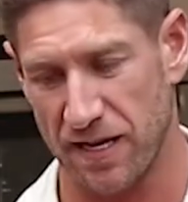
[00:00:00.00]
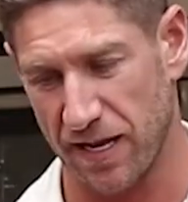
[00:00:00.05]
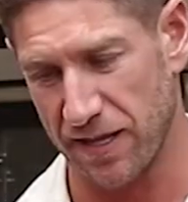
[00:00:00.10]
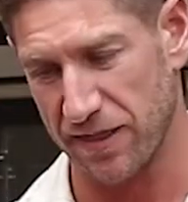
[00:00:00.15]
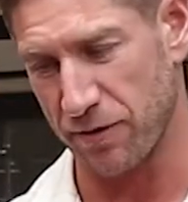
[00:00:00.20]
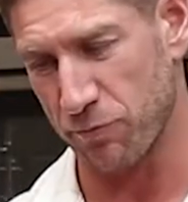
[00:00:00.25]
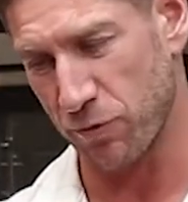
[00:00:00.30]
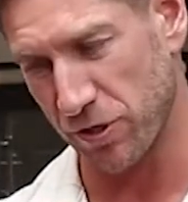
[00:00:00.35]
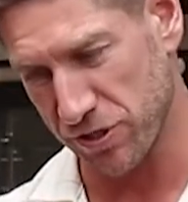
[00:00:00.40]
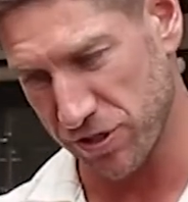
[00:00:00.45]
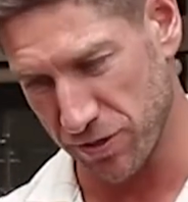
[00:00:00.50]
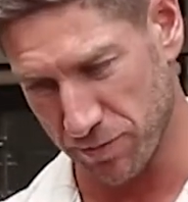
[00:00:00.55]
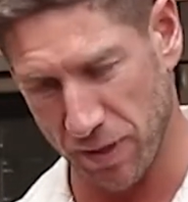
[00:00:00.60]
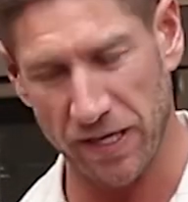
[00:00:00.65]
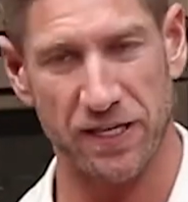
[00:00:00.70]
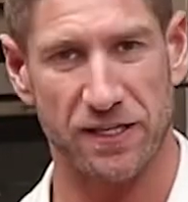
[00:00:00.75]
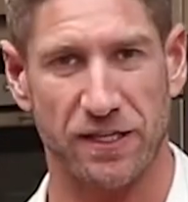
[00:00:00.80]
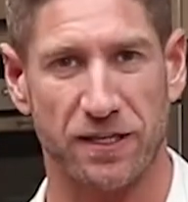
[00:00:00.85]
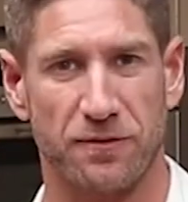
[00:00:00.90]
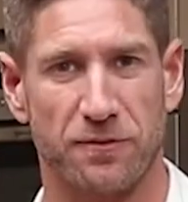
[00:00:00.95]
And then once
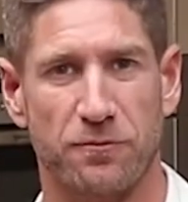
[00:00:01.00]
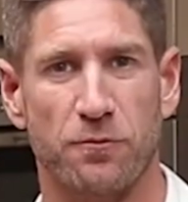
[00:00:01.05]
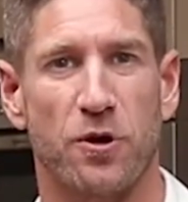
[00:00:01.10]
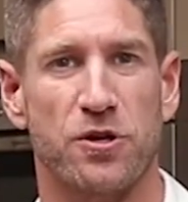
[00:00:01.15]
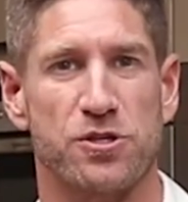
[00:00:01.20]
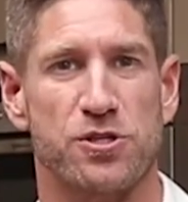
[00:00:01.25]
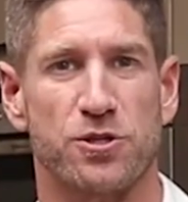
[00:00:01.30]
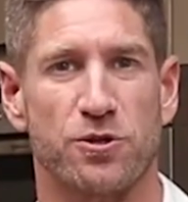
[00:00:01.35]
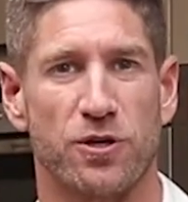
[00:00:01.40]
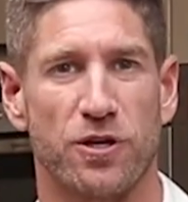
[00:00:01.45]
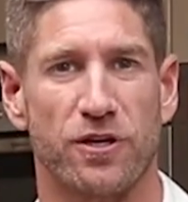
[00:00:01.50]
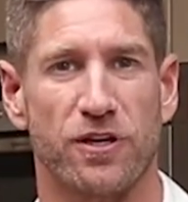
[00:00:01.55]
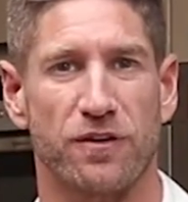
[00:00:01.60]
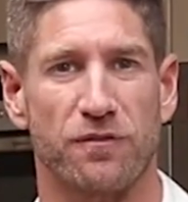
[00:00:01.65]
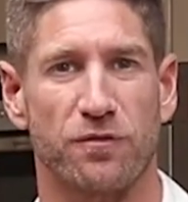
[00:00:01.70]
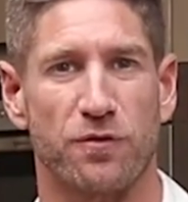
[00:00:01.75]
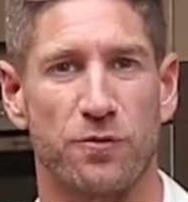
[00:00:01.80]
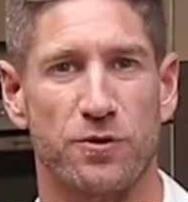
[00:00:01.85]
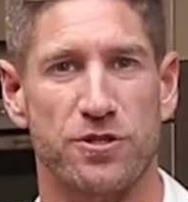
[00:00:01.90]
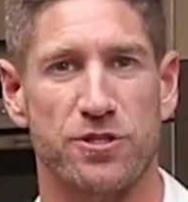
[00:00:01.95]
you're
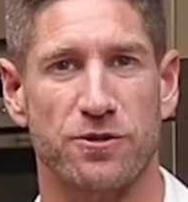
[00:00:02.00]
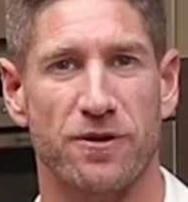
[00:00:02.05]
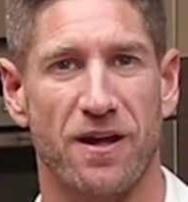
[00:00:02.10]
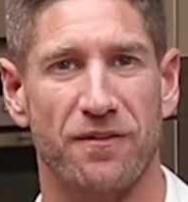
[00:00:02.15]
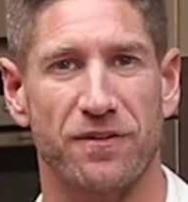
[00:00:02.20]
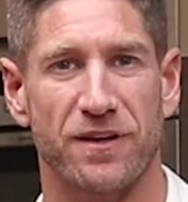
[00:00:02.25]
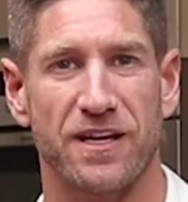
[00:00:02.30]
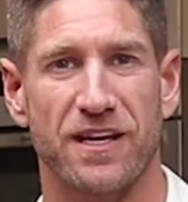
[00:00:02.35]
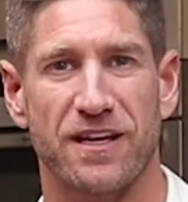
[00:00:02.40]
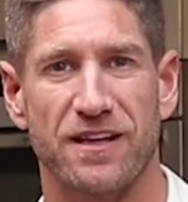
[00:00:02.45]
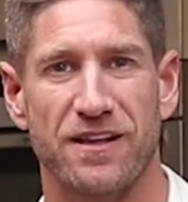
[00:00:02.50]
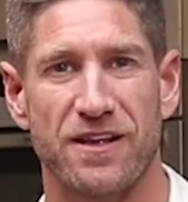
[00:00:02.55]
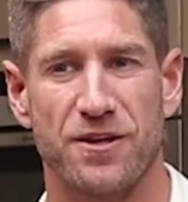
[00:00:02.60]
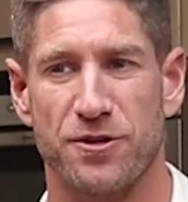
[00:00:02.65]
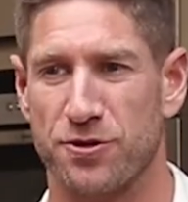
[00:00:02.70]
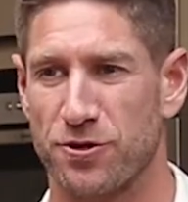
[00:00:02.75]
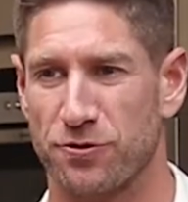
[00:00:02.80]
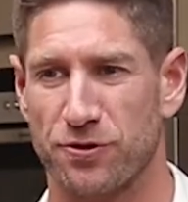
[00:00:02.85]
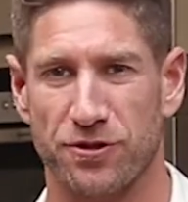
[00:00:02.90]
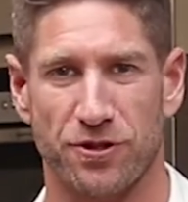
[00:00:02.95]
looking forward to having it,
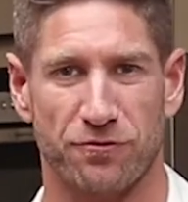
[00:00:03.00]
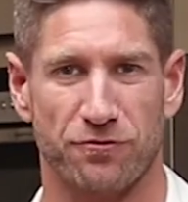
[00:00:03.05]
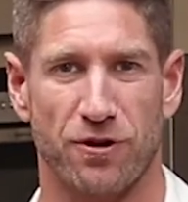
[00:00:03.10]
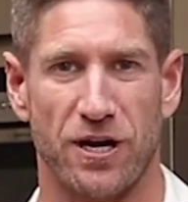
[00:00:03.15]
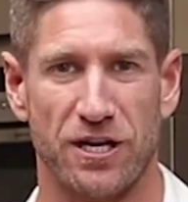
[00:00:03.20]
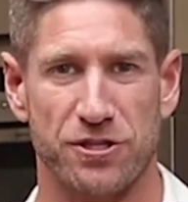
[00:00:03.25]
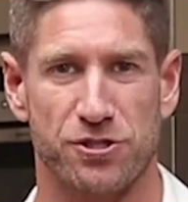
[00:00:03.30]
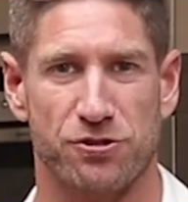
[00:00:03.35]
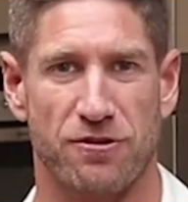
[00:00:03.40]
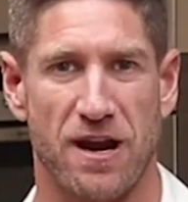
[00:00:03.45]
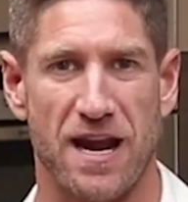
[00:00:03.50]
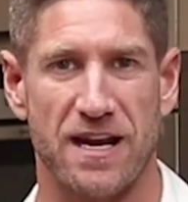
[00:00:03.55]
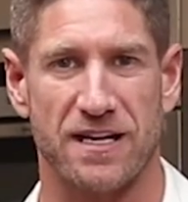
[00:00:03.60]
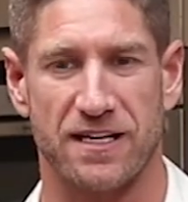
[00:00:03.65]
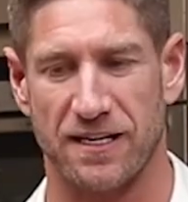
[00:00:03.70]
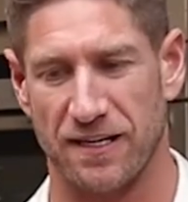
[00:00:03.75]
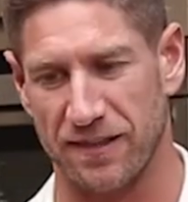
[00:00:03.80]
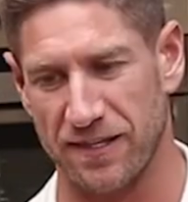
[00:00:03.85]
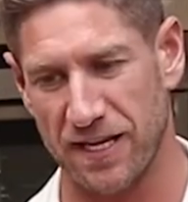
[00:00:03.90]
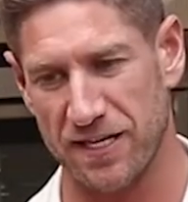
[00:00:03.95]
you're on the right
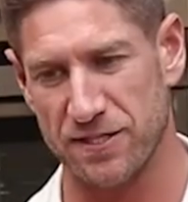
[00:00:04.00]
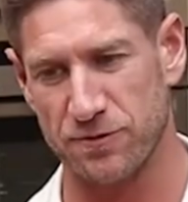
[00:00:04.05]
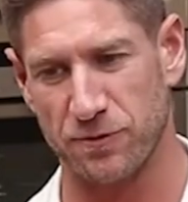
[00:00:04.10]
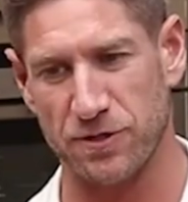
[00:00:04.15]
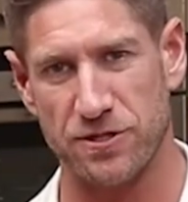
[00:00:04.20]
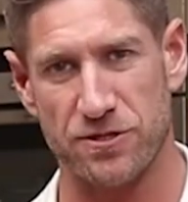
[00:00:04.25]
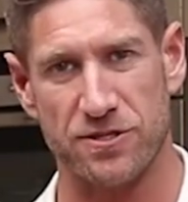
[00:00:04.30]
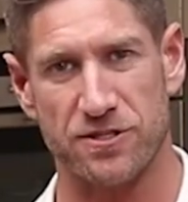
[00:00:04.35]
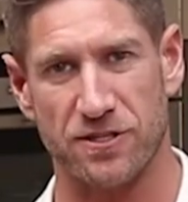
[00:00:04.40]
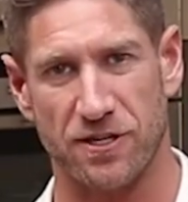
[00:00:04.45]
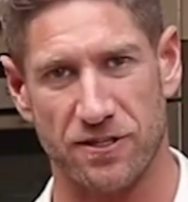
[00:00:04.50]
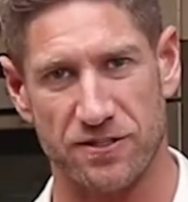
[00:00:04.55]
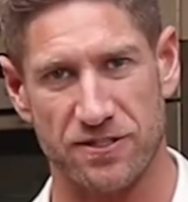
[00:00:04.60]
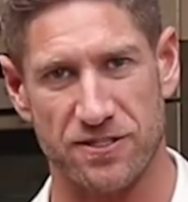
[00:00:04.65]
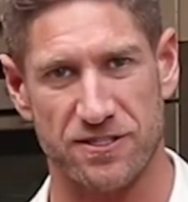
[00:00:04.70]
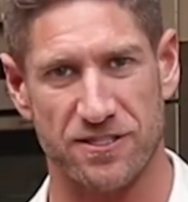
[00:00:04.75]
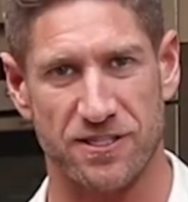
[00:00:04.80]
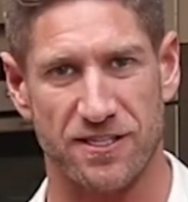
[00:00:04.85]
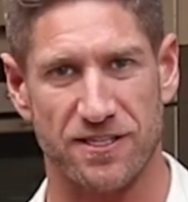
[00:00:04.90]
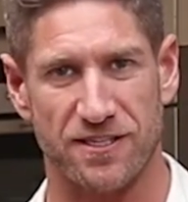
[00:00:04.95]
track, and that's when you start
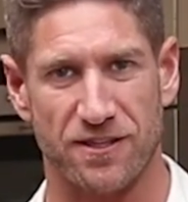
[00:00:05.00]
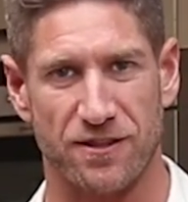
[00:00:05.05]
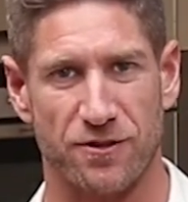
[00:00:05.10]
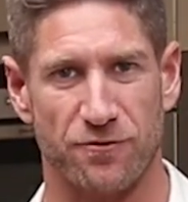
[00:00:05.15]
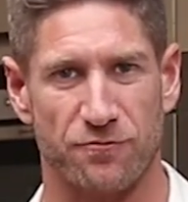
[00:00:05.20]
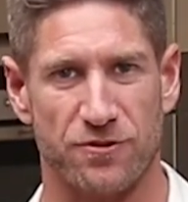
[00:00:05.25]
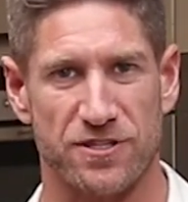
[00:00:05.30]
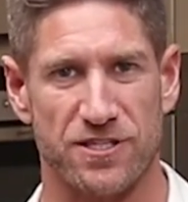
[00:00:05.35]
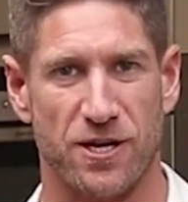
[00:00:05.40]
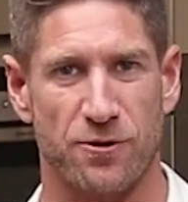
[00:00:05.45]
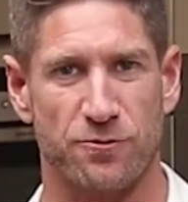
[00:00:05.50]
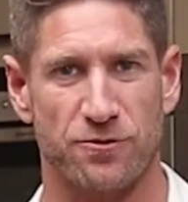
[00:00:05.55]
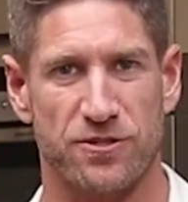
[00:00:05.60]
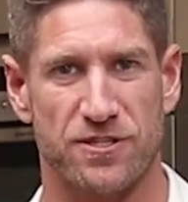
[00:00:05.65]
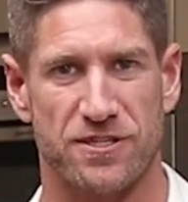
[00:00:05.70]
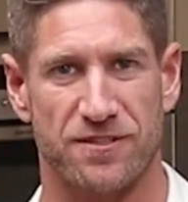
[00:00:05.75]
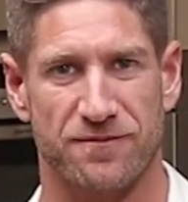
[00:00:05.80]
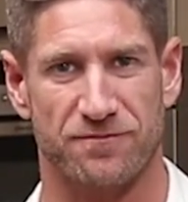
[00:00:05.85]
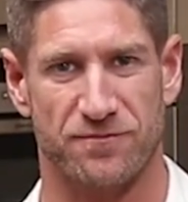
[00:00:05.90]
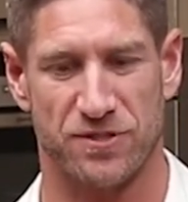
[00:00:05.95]
to see the
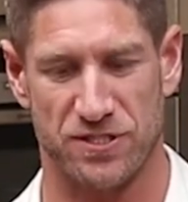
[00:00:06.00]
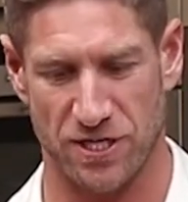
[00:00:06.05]
results.